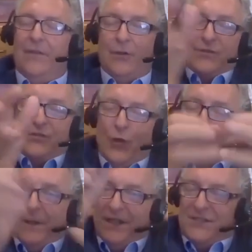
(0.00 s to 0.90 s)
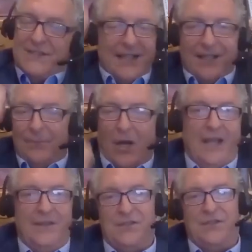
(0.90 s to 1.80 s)
there was nobody sitting
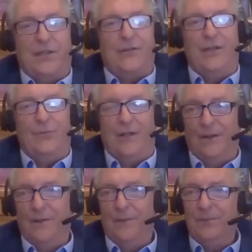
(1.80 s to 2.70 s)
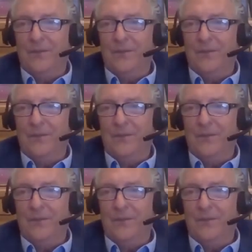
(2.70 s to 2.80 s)
behind the steering wheel.